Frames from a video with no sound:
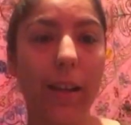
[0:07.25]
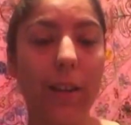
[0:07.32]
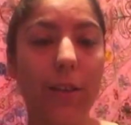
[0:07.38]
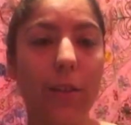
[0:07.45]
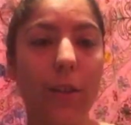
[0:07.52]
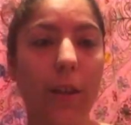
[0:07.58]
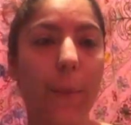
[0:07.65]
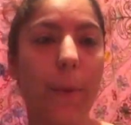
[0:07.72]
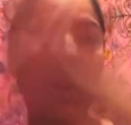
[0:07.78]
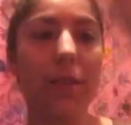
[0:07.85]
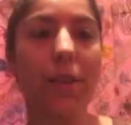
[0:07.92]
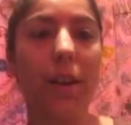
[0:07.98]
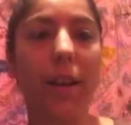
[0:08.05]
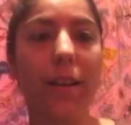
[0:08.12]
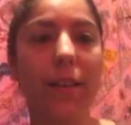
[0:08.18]
so I
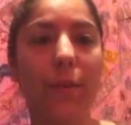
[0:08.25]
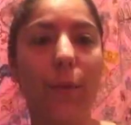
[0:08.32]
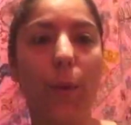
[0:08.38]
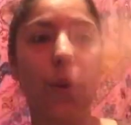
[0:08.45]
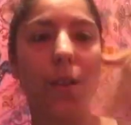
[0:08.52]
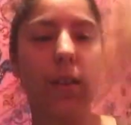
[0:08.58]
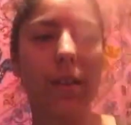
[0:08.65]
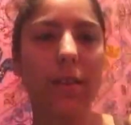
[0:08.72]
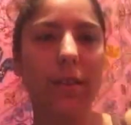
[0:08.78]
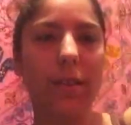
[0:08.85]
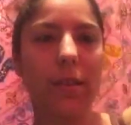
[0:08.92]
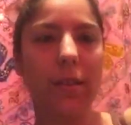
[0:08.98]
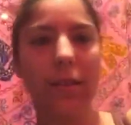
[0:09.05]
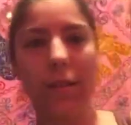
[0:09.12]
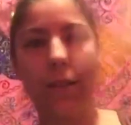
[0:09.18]
apologize for this
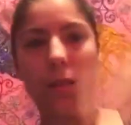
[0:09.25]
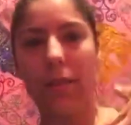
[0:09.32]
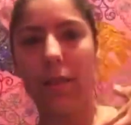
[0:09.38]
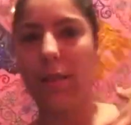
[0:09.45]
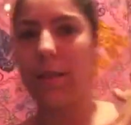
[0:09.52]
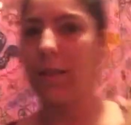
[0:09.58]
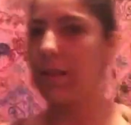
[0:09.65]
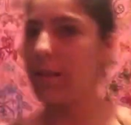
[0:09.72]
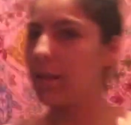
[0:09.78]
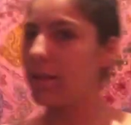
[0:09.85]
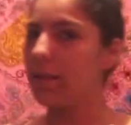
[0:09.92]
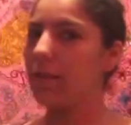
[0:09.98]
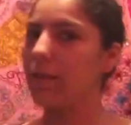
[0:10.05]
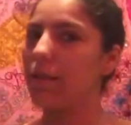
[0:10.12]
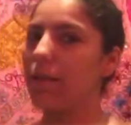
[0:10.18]

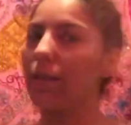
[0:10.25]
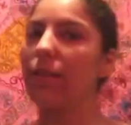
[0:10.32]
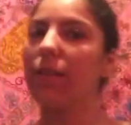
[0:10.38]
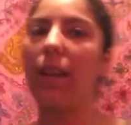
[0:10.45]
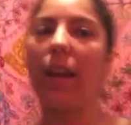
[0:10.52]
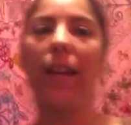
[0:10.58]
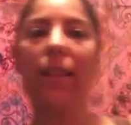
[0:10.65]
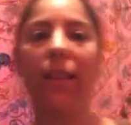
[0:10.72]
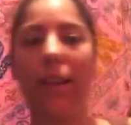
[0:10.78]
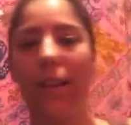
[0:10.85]
light that